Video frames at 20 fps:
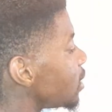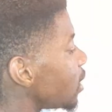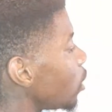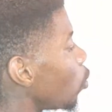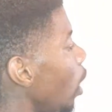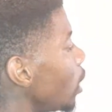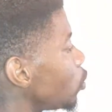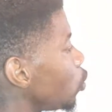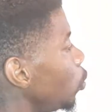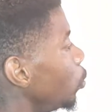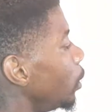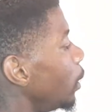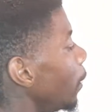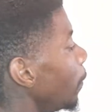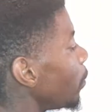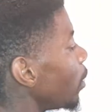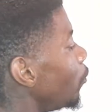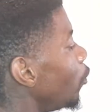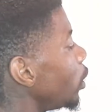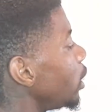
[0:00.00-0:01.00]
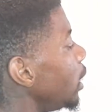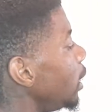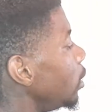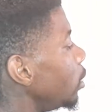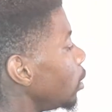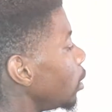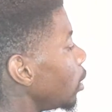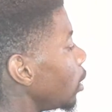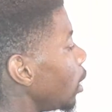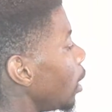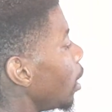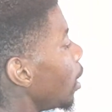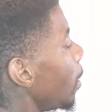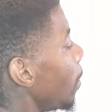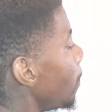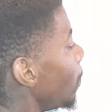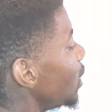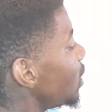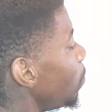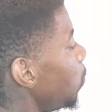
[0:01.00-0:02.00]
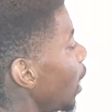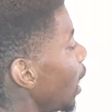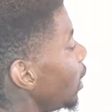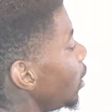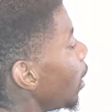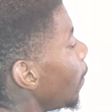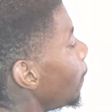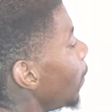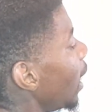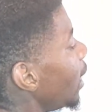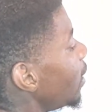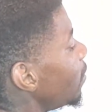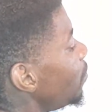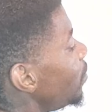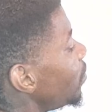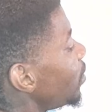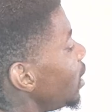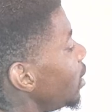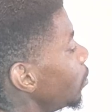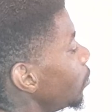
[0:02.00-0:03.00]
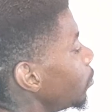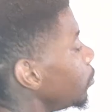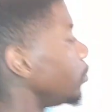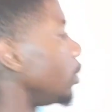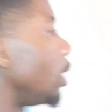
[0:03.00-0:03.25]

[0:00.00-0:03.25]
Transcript: it's equal to 14 multiplied by 15,